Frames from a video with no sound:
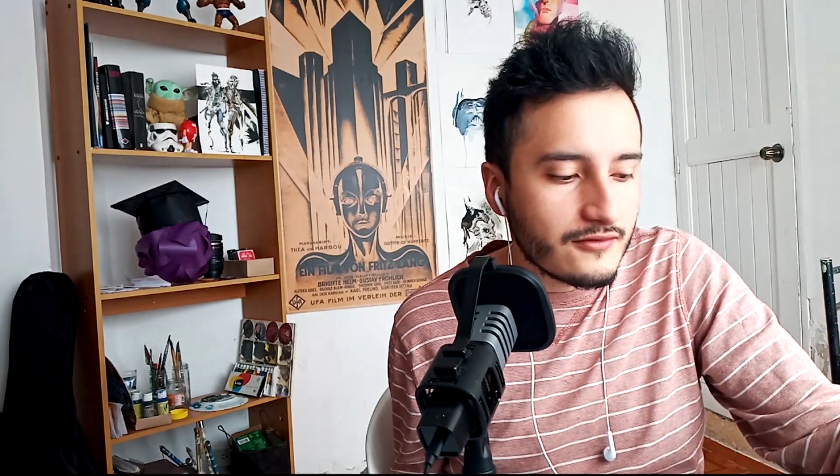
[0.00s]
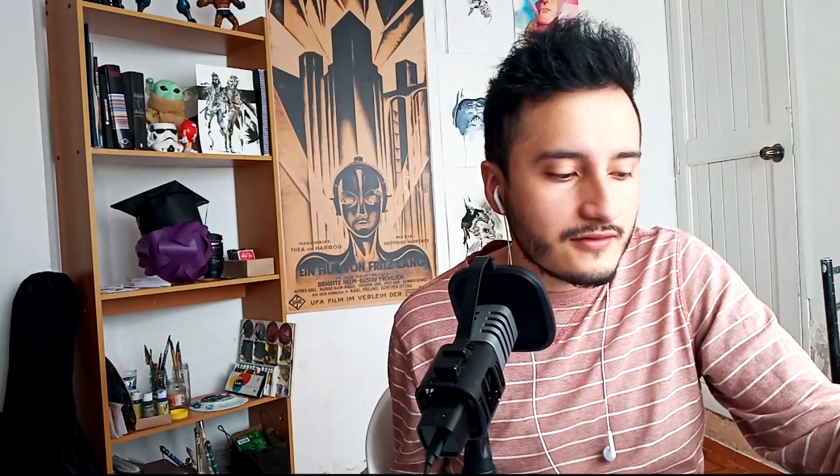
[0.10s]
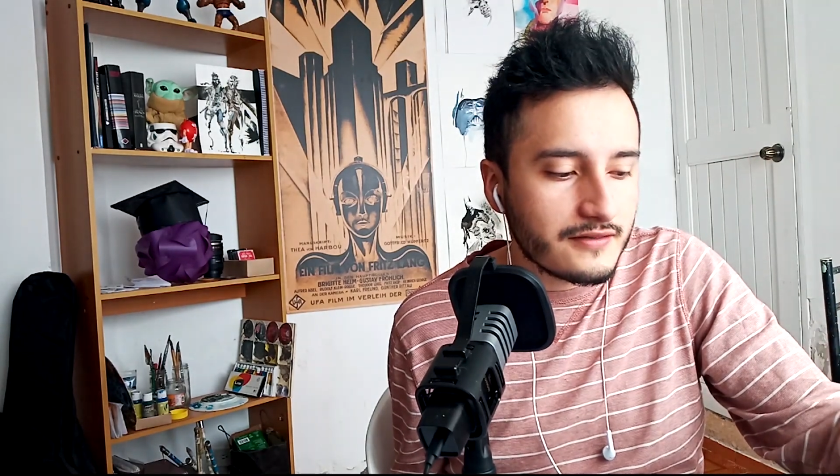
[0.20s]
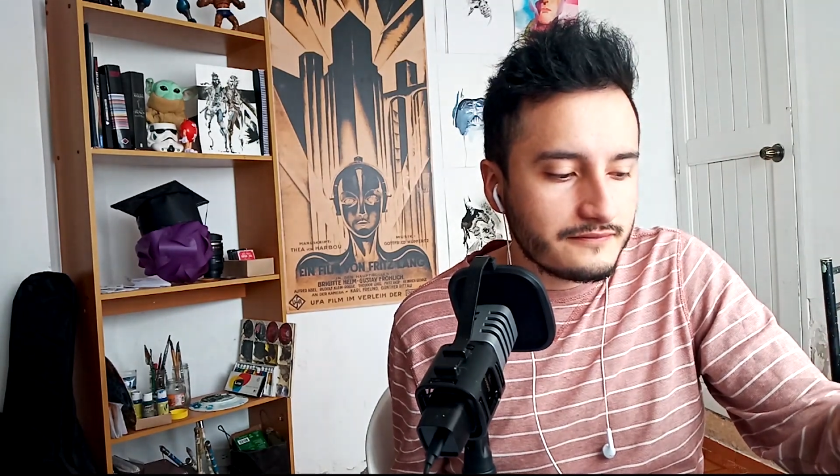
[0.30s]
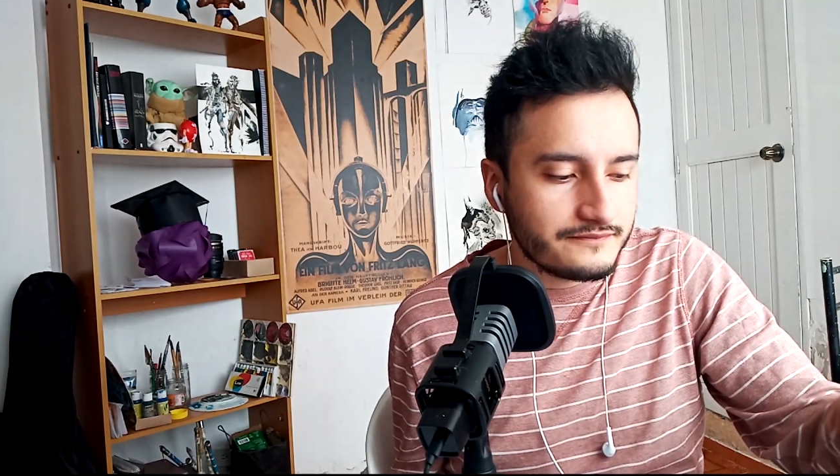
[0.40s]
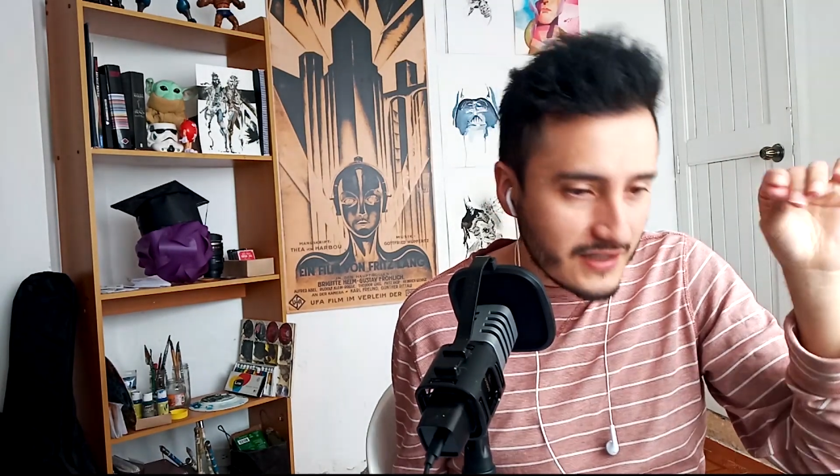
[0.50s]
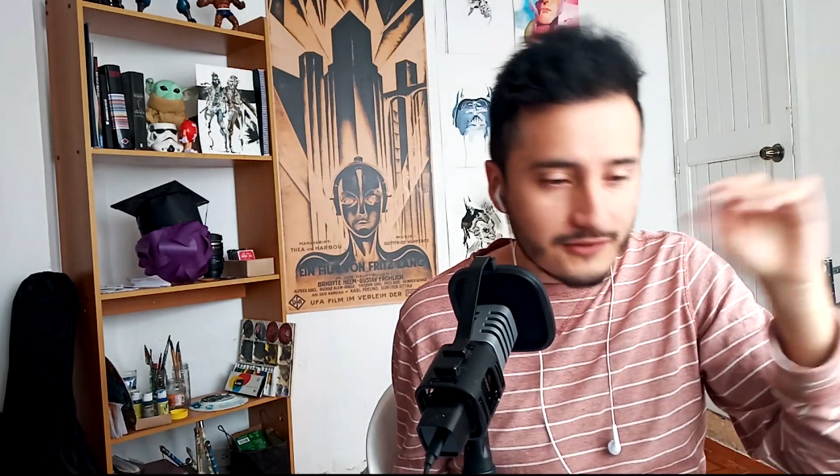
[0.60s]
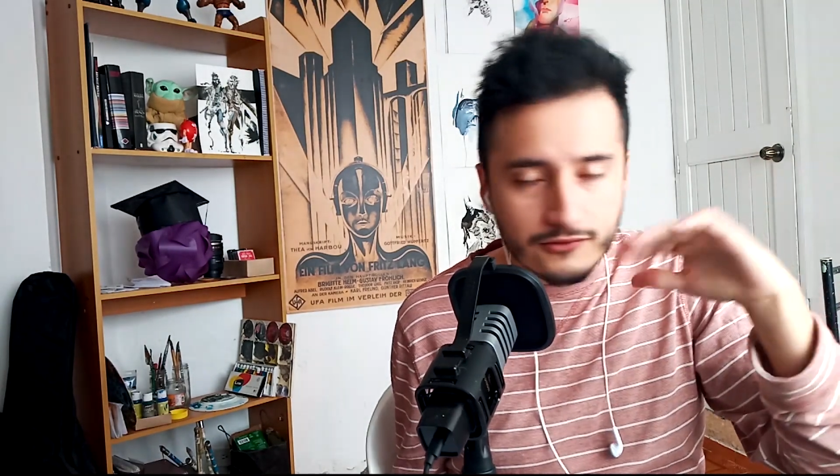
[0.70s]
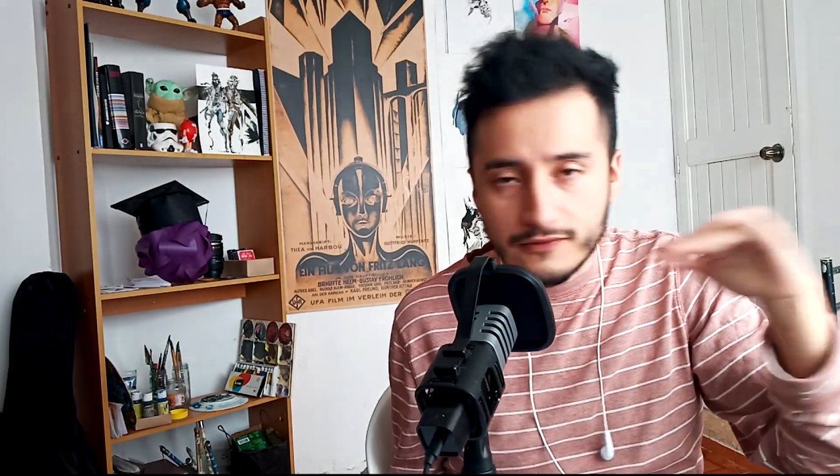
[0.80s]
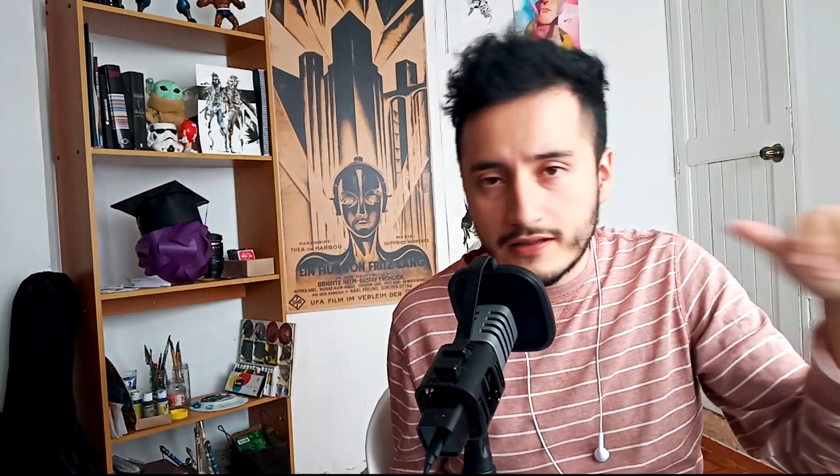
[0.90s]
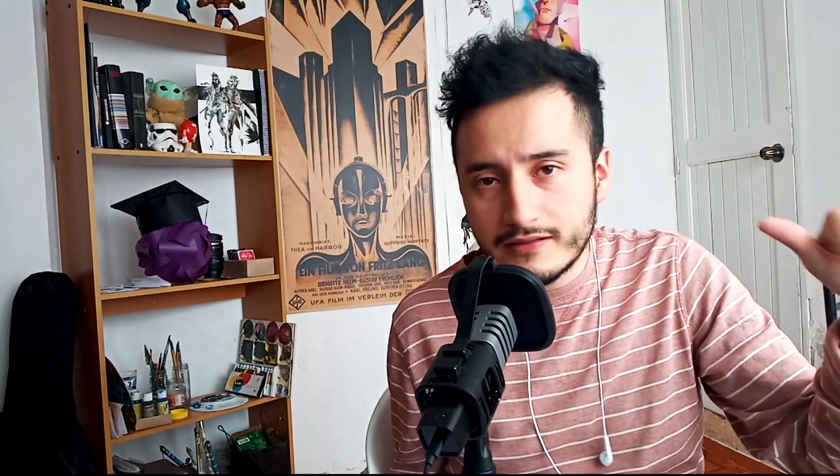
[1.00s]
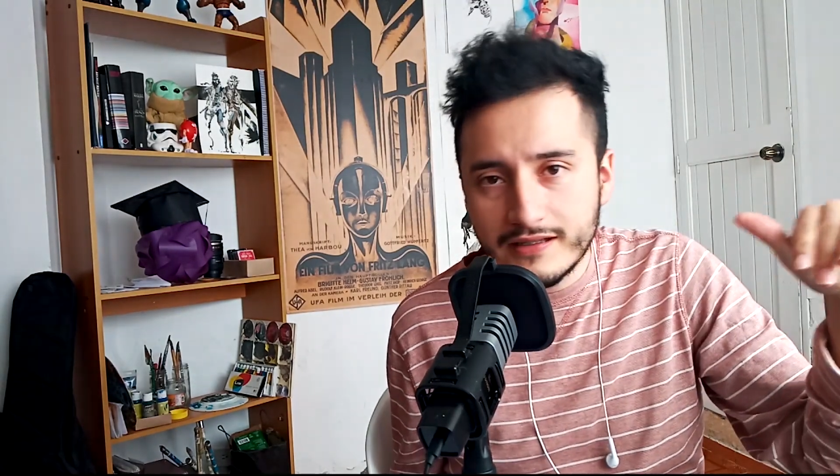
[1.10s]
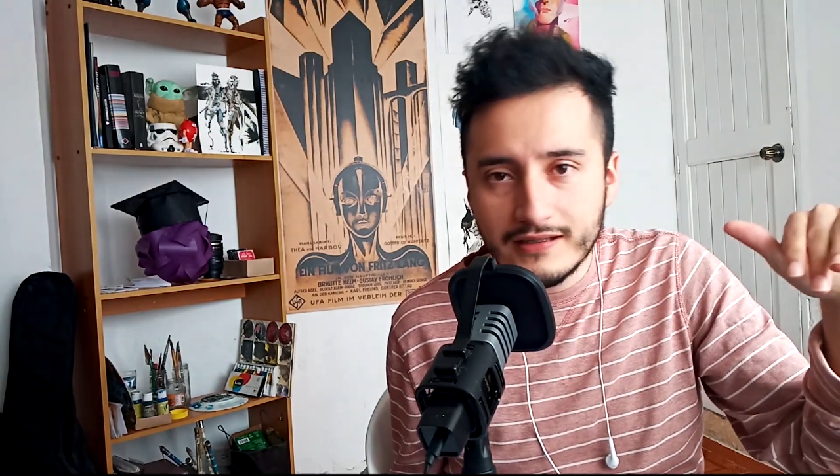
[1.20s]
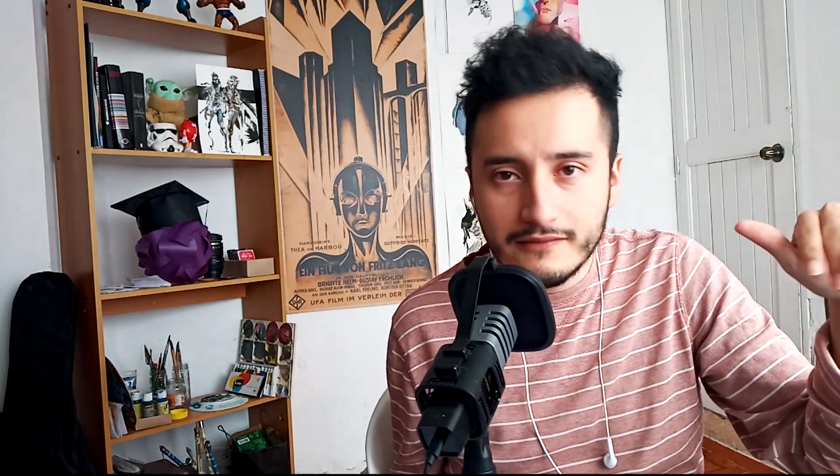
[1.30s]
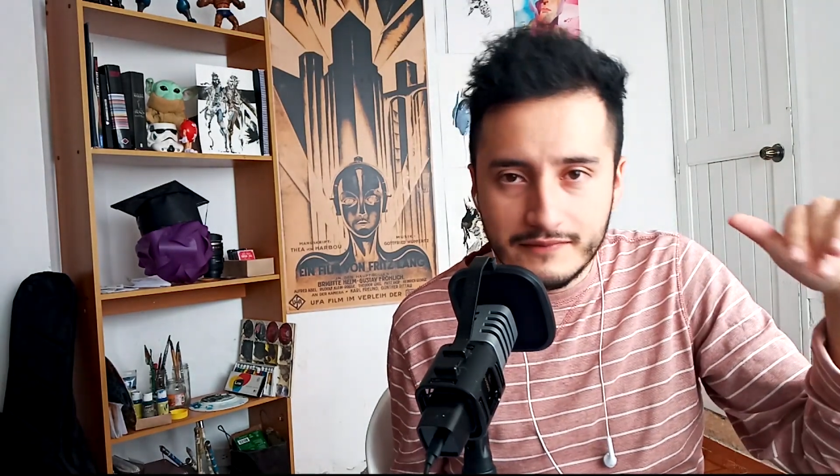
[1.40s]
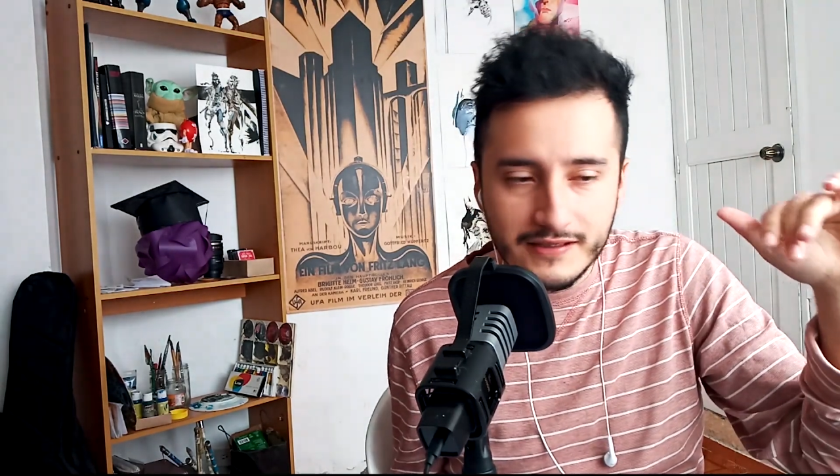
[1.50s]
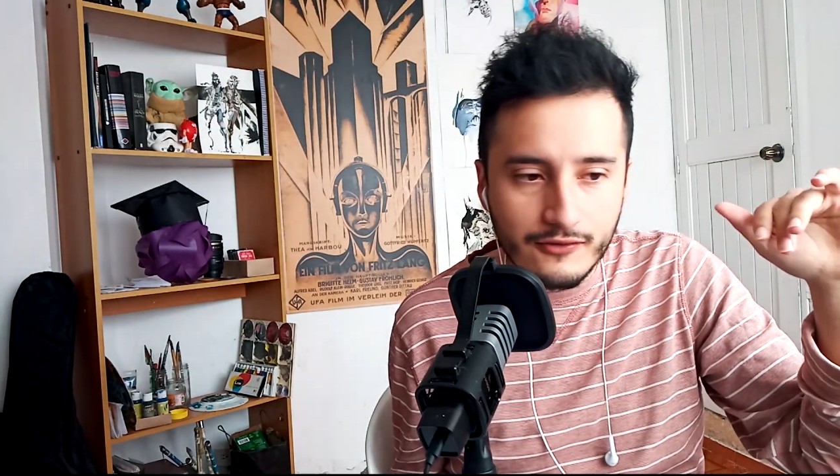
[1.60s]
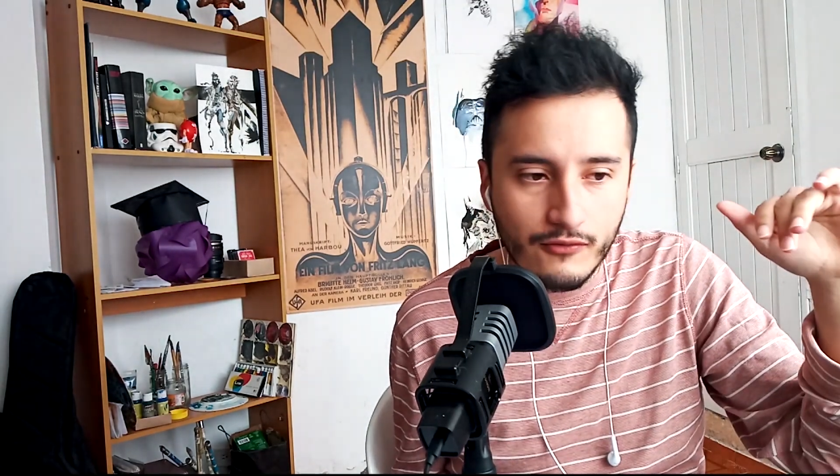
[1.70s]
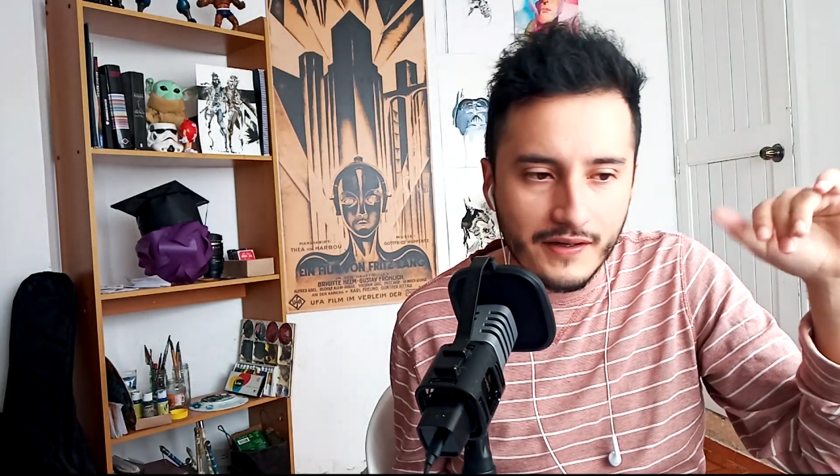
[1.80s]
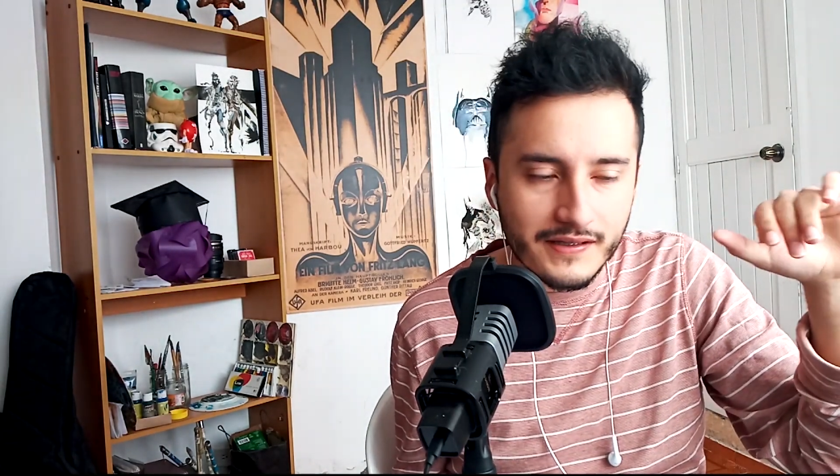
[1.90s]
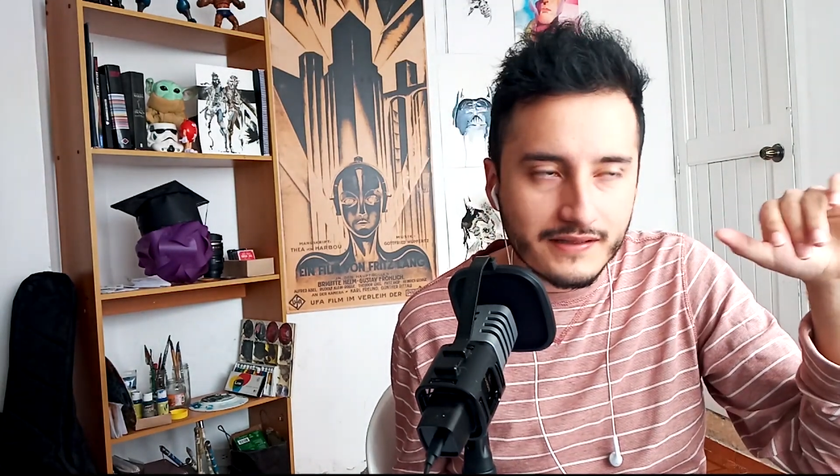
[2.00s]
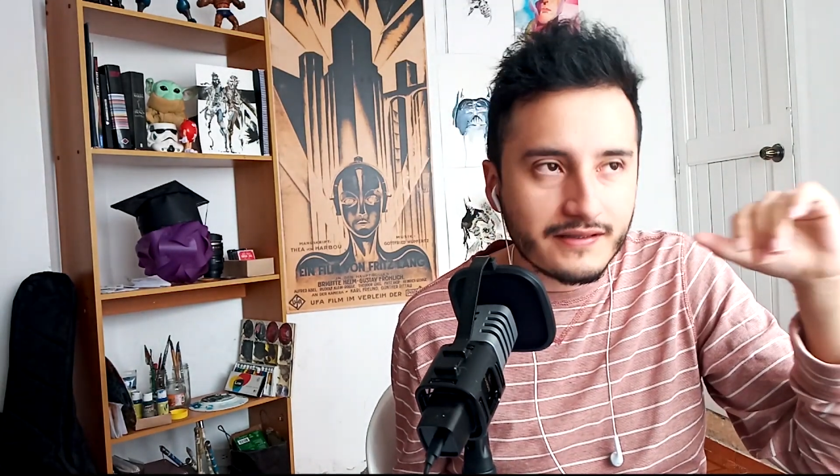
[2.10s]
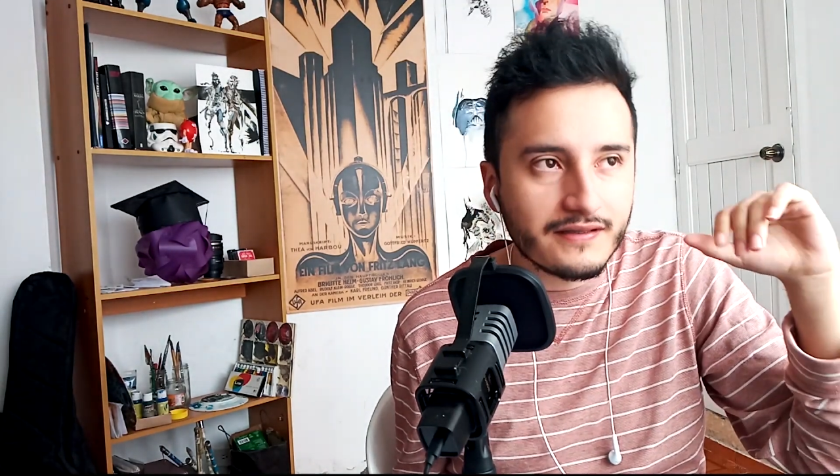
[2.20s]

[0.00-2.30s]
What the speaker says: Okay, and so far they have been quiet,